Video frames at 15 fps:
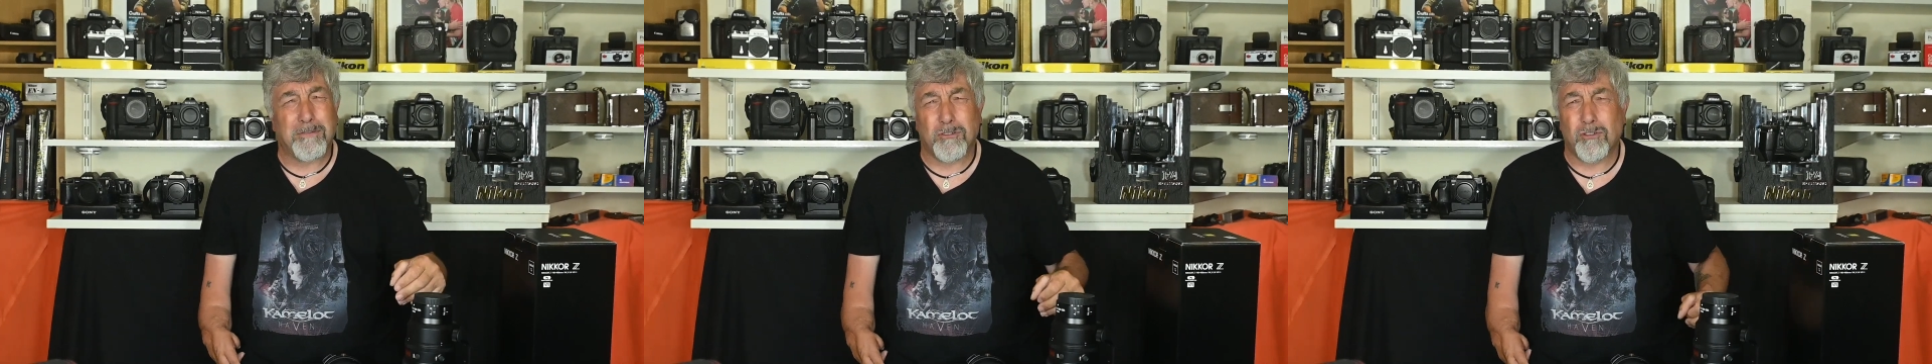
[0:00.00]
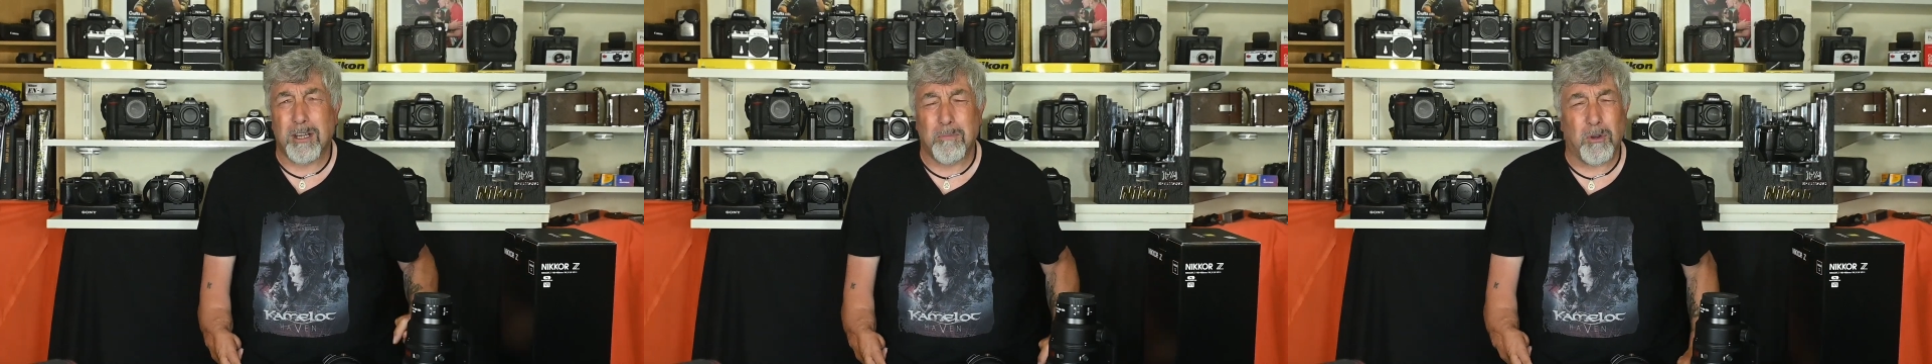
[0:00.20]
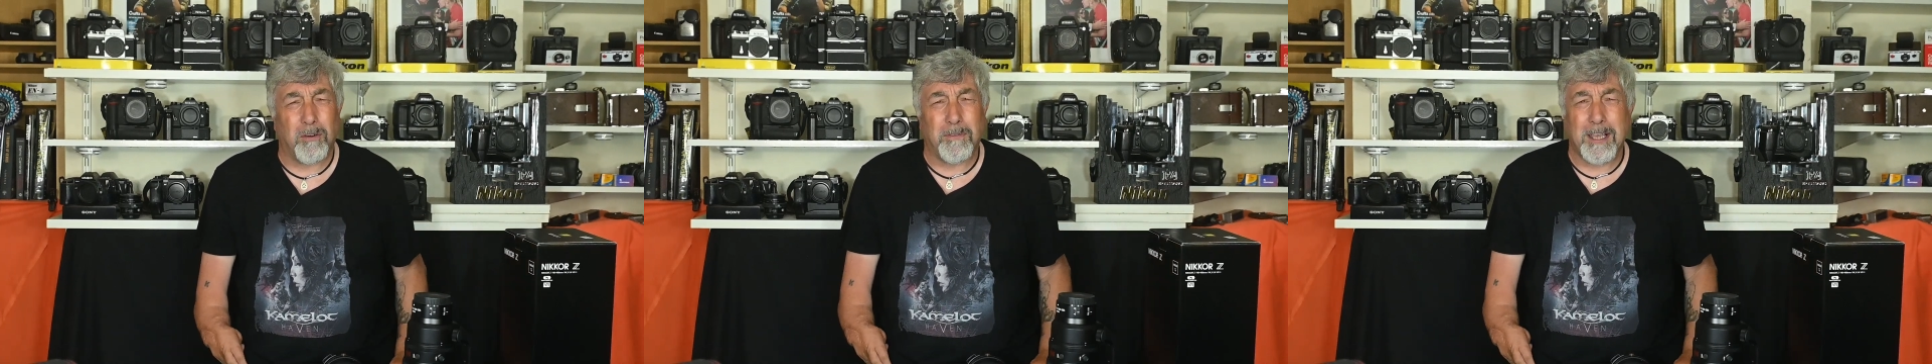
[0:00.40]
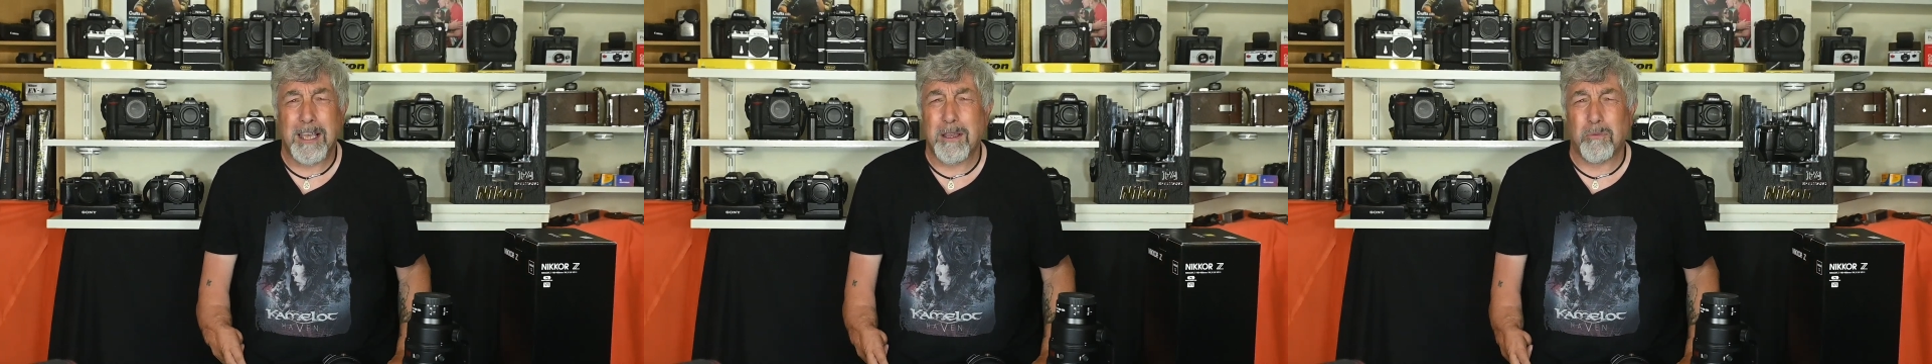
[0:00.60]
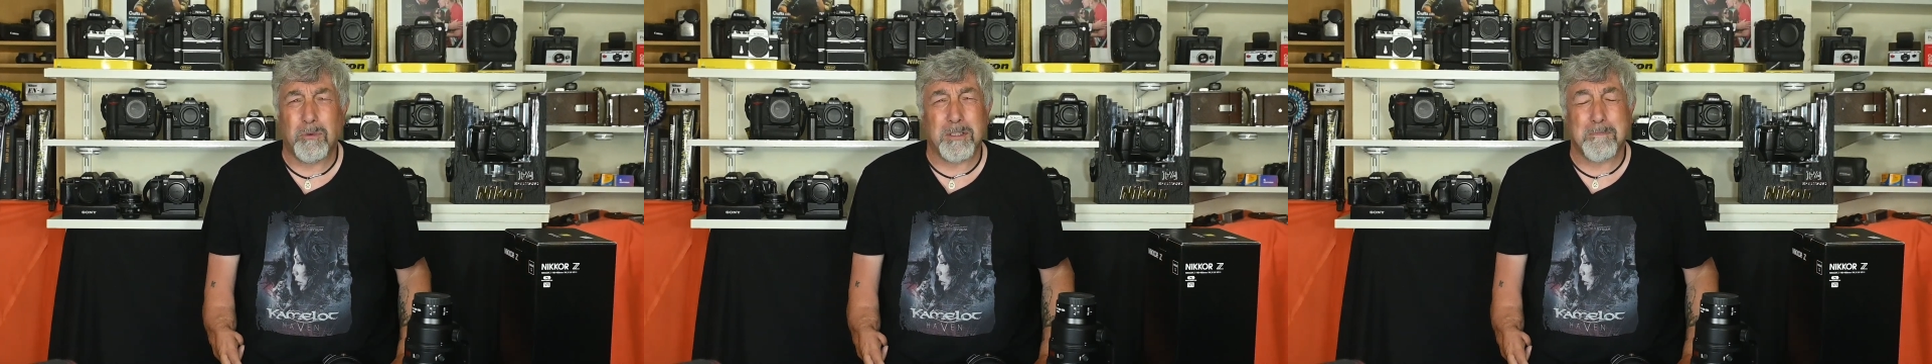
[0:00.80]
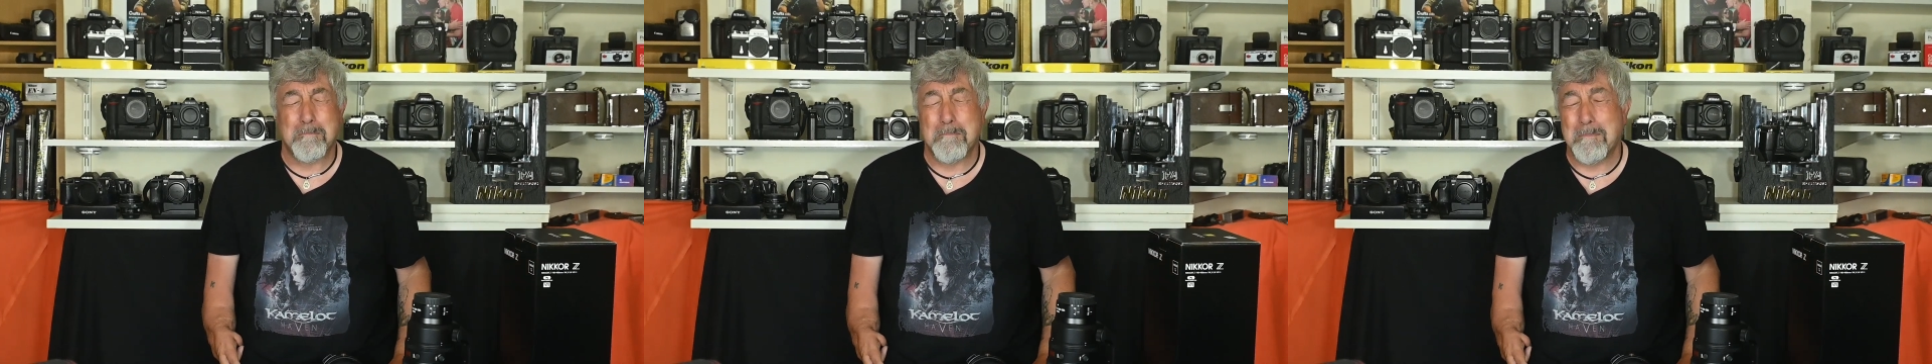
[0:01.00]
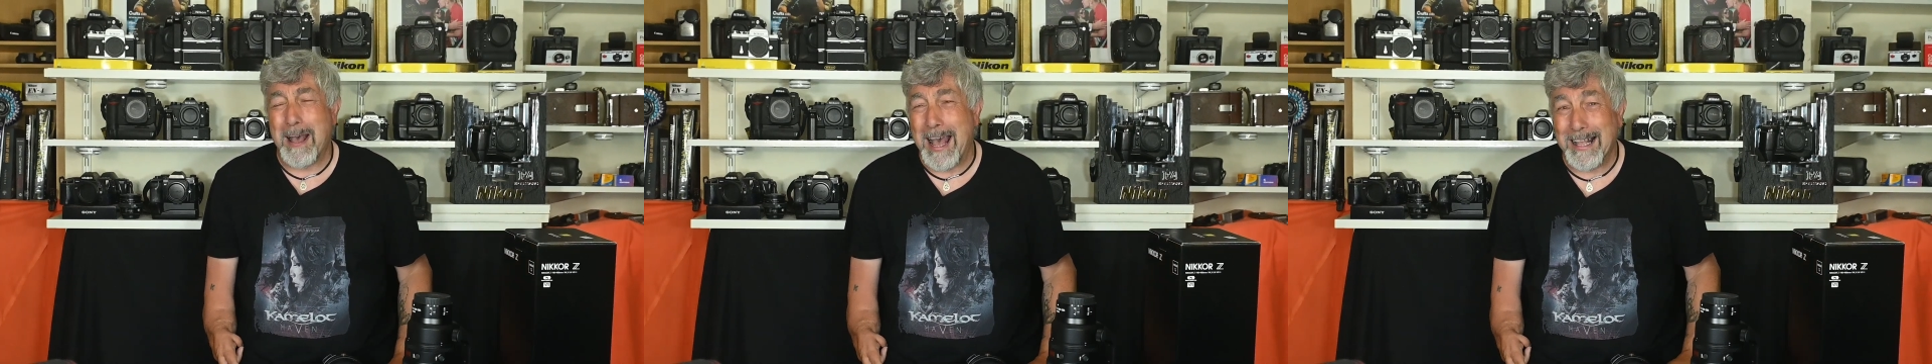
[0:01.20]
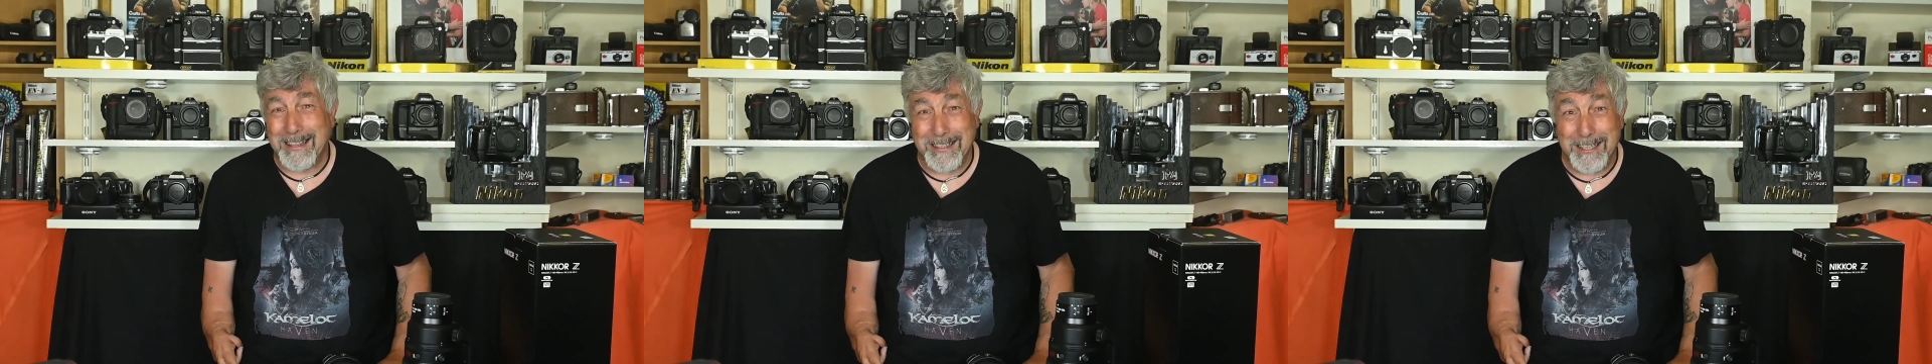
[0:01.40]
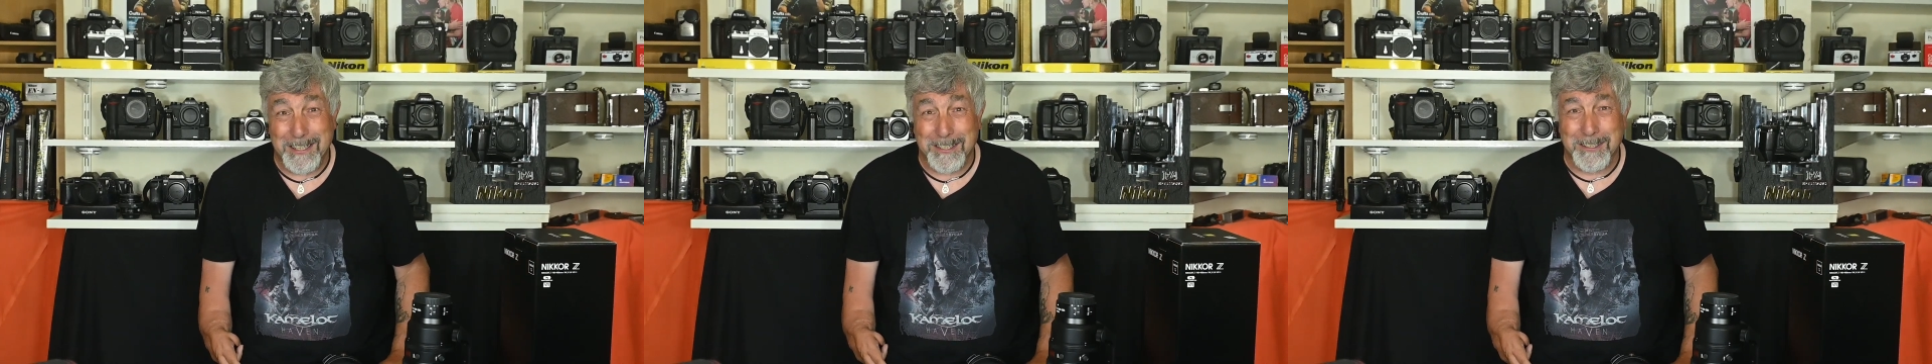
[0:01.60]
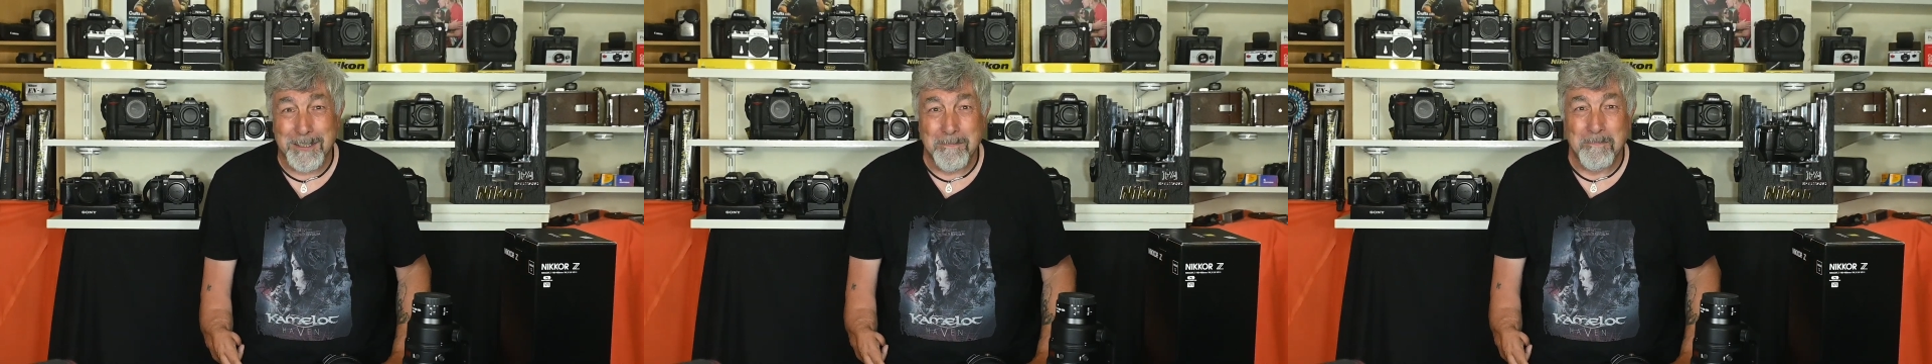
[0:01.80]
stream of it. It was
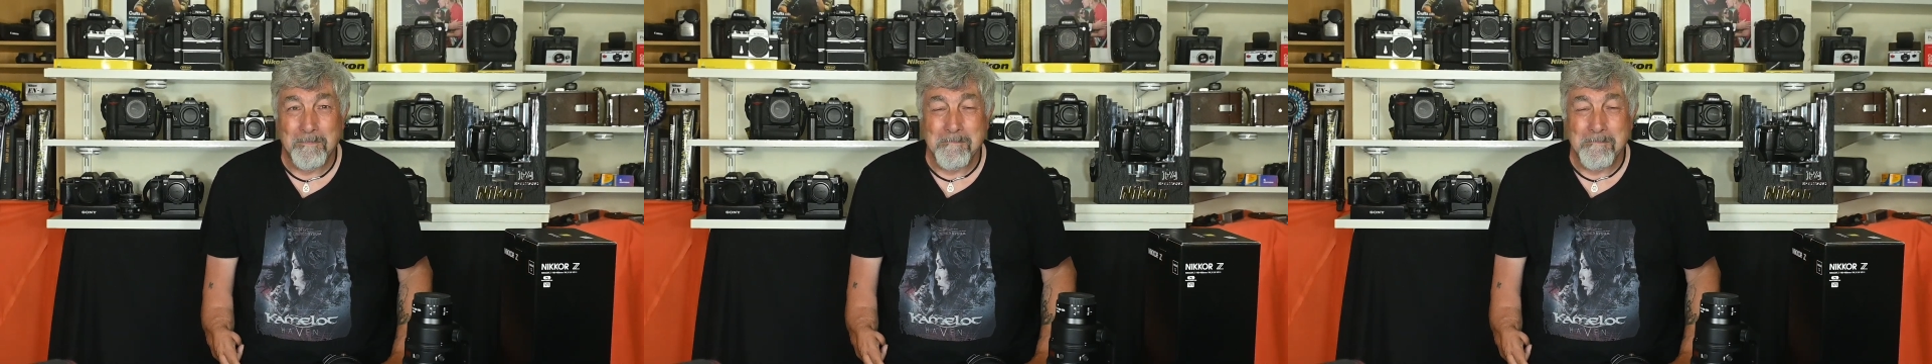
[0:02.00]
madness.